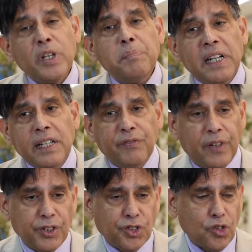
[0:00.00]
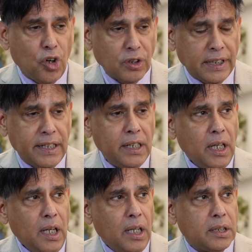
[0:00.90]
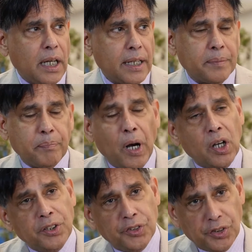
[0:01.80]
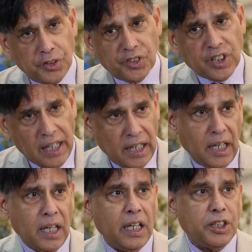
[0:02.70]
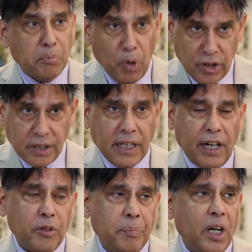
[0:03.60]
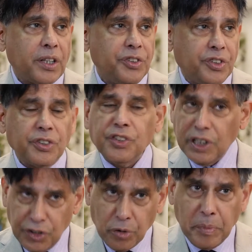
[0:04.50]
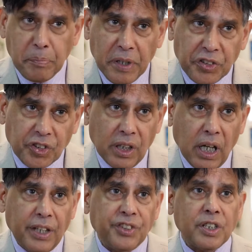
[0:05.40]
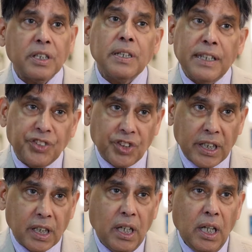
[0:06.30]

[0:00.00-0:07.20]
We believe very strongly that Parkinson's care, in the modern care of Parkinson's, needs to be personalized and holistic.